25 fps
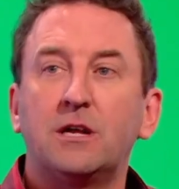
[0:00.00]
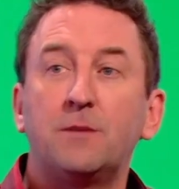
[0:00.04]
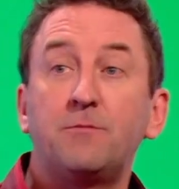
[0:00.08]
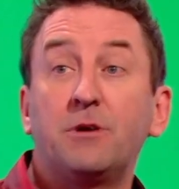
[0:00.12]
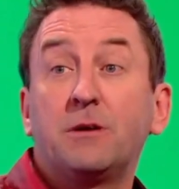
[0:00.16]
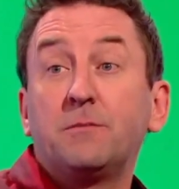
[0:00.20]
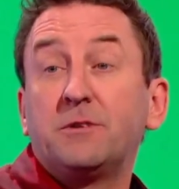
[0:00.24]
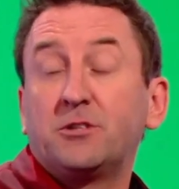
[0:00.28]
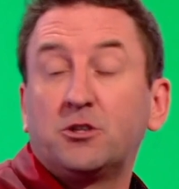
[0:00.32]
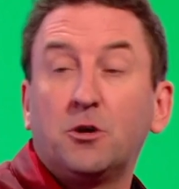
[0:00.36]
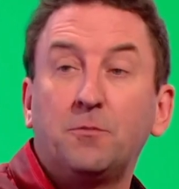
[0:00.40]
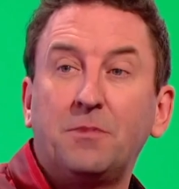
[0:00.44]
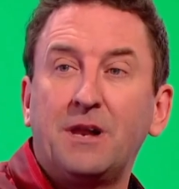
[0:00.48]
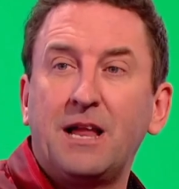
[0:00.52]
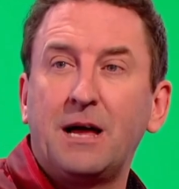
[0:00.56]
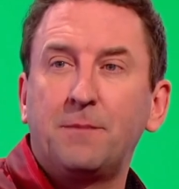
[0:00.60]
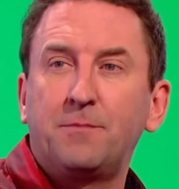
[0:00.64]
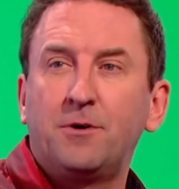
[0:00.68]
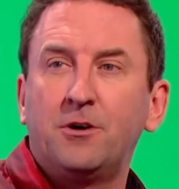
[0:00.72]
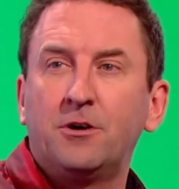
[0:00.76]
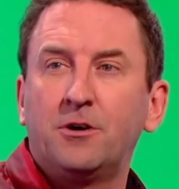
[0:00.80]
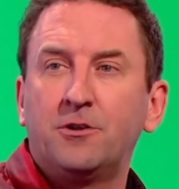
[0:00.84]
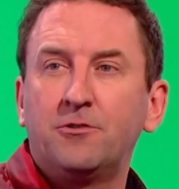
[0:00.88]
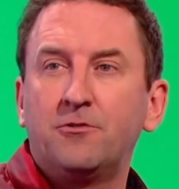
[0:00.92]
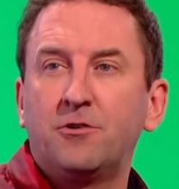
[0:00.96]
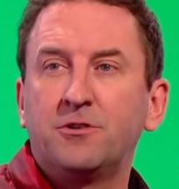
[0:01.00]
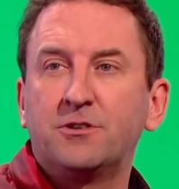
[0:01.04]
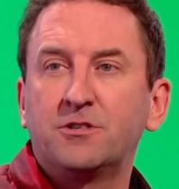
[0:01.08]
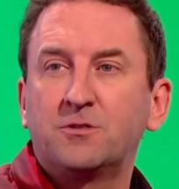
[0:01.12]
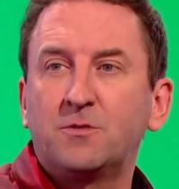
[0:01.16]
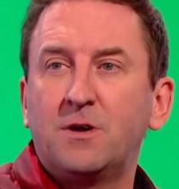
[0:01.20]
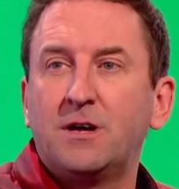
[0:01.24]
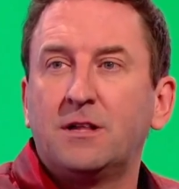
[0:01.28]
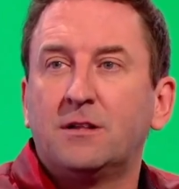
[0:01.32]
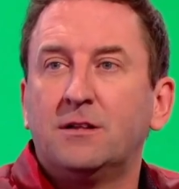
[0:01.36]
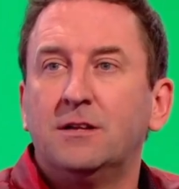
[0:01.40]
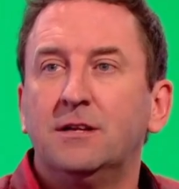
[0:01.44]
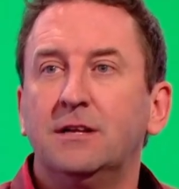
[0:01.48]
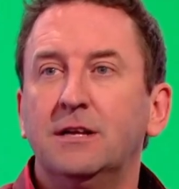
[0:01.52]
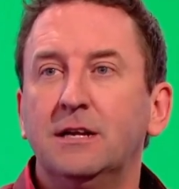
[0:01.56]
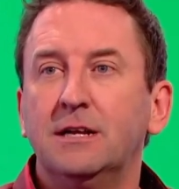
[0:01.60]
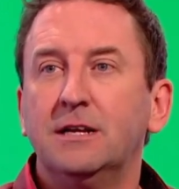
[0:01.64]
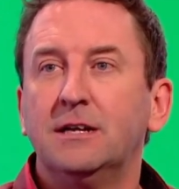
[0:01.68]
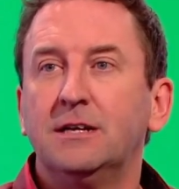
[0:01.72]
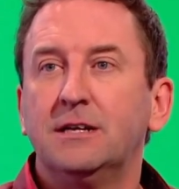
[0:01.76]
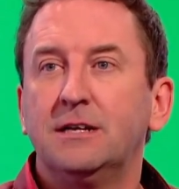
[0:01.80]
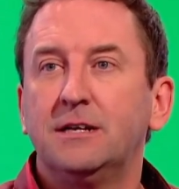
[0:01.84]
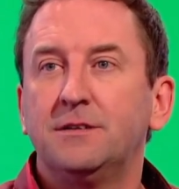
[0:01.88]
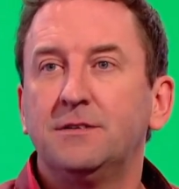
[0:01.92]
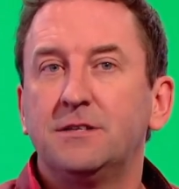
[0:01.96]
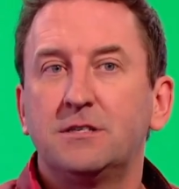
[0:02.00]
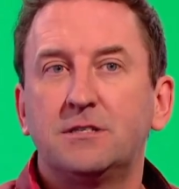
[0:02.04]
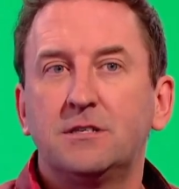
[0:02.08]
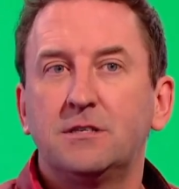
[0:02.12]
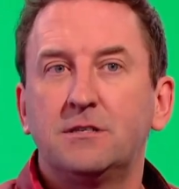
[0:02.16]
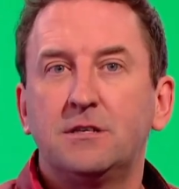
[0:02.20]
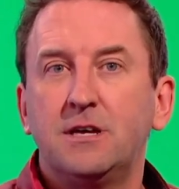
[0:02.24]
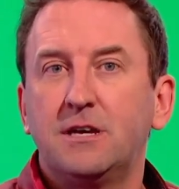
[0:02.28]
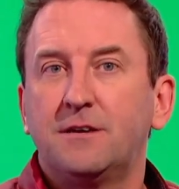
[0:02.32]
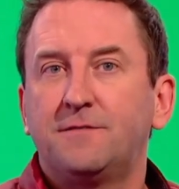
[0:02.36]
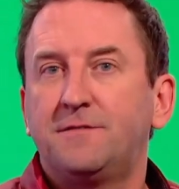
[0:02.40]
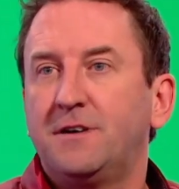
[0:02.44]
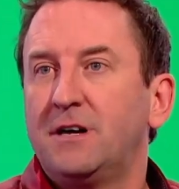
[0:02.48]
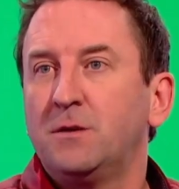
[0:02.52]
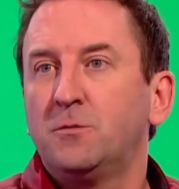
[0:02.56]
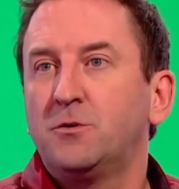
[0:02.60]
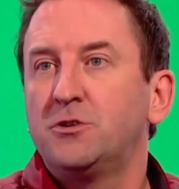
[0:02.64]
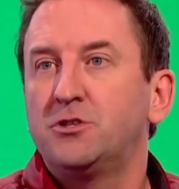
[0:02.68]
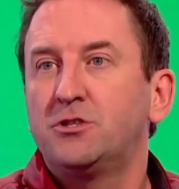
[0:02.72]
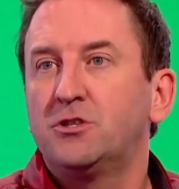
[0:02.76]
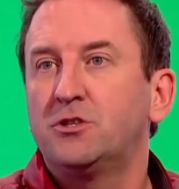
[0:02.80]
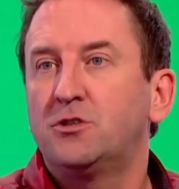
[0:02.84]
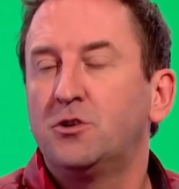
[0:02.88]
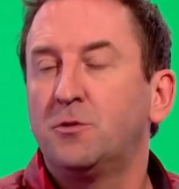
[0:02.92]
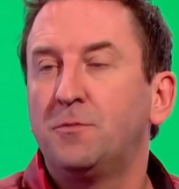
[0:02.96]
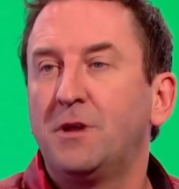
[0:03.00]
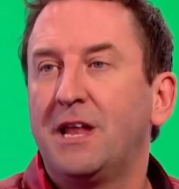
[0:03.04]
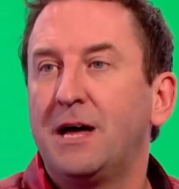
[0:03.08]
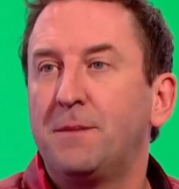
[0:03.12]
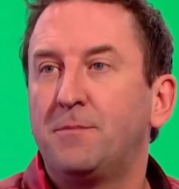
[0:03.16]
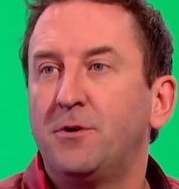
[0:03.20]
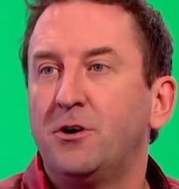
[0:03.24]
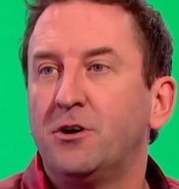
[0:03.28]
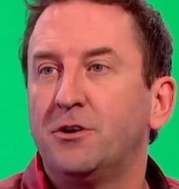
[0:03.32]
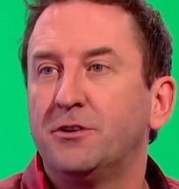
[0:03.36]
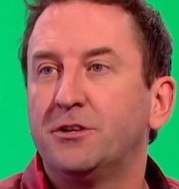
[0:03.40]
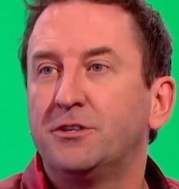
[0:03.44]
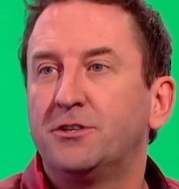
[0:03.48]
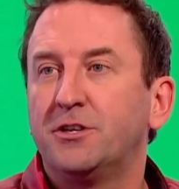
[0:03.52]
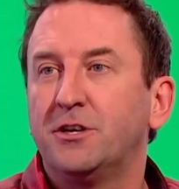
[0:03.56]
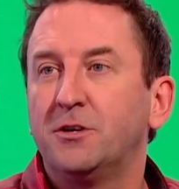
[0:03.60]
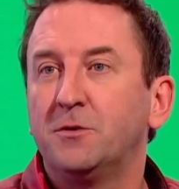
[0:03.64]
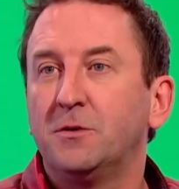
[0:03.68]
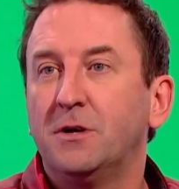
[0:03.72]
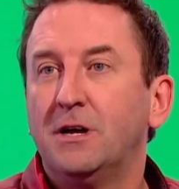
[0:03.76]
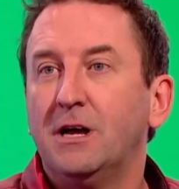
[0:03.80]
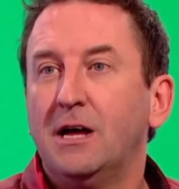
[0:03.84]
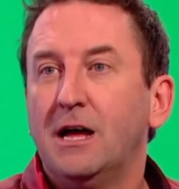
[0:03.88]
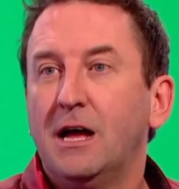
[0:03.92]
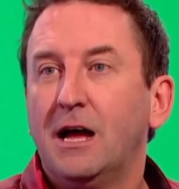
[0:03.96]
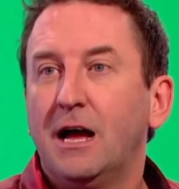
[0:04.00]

Can I bring my double act partner on as well? And they said, yeah, fine, what does your double act partner do?